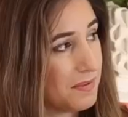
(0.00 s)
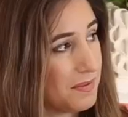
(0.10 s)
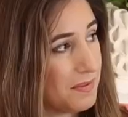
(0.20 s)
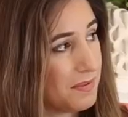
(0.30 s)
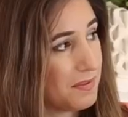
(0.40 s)

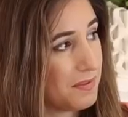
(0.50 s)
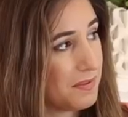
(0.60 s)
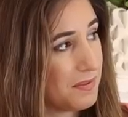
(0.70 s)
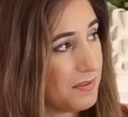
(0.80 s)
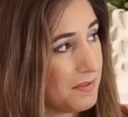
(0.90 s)

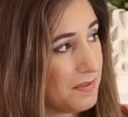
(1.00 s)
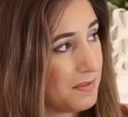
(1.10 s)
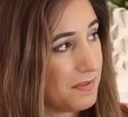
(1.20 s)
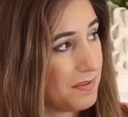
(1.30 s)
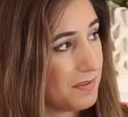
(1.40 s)

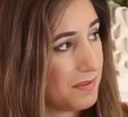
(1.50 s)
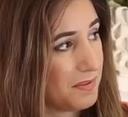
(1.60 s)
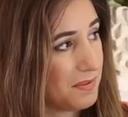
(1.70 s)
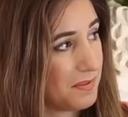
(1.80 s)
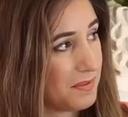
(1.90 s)

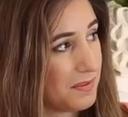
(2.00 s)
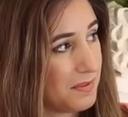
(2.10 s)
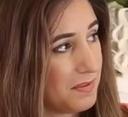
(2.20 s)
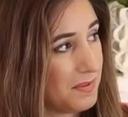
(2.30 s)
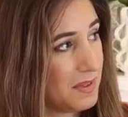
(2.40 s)

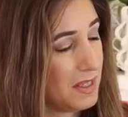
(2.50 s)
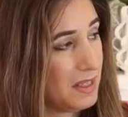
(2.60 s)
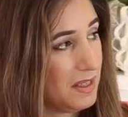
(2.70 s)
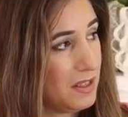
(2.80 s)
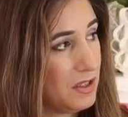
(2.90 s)

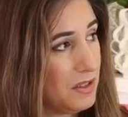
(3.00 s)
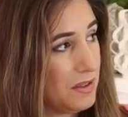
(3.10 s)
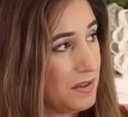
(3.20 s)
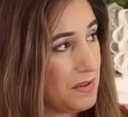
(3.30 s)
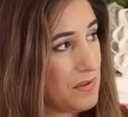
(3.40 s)

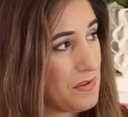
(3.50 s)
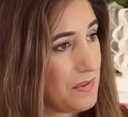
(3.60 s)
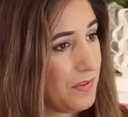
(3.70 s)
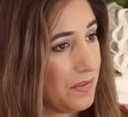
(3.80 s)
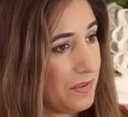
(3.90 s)
[no speech]